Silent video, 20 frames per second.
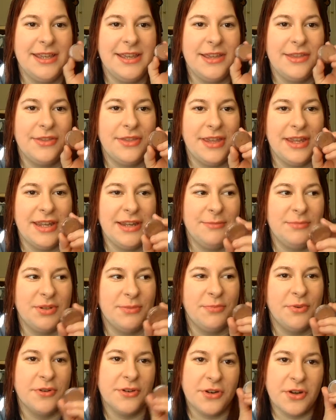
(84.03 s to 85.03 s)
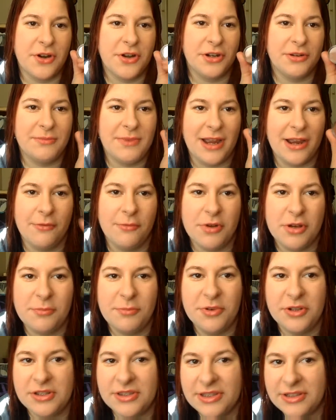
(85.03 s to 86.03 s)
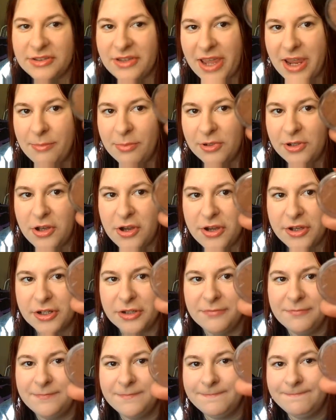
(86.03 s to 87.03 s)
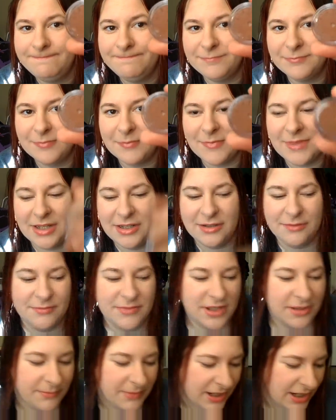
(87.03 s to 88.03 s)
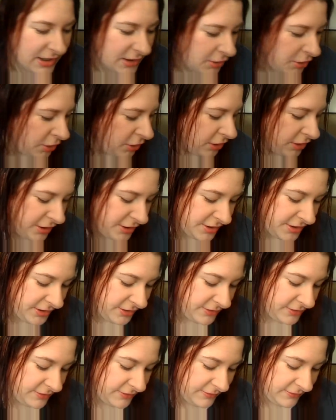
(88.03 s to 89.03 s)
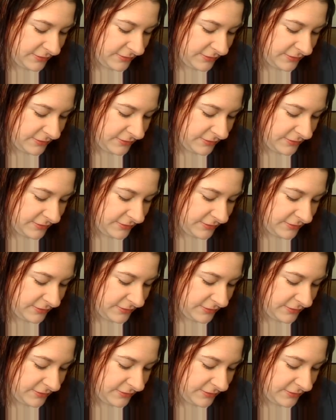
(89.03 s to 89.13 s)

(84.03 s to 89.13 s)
geek theme to put on them, I will put the label on them. It's going to be kind of hard